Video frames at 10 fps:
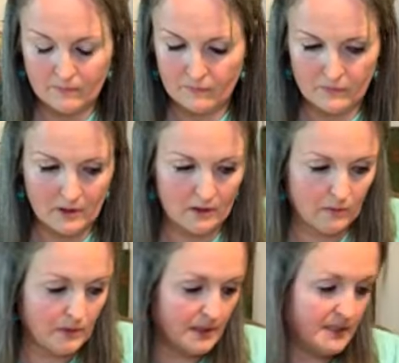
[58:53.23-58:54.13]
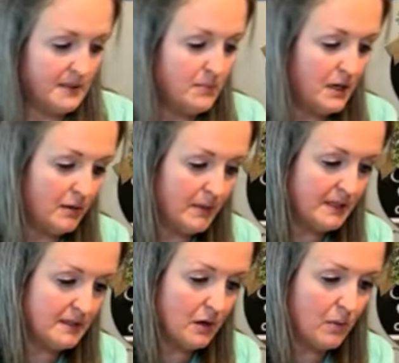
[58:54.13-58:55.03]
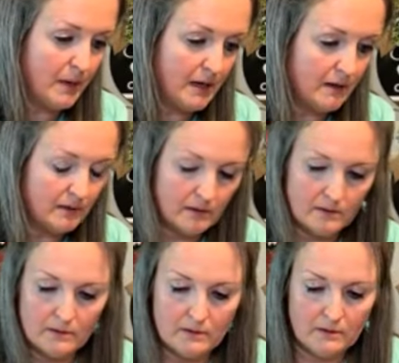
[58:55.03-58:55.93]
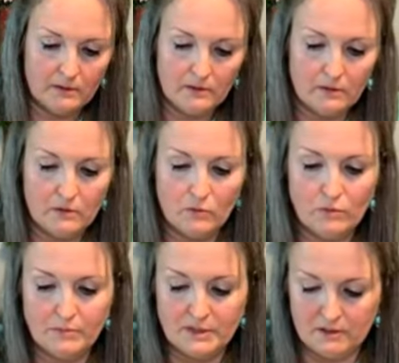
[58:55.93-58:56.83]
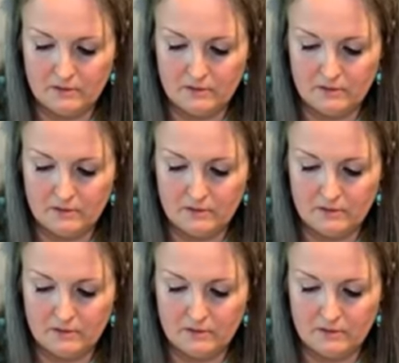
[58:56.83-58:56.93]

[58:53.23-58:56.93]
I don't want to smear my snowman. Oops.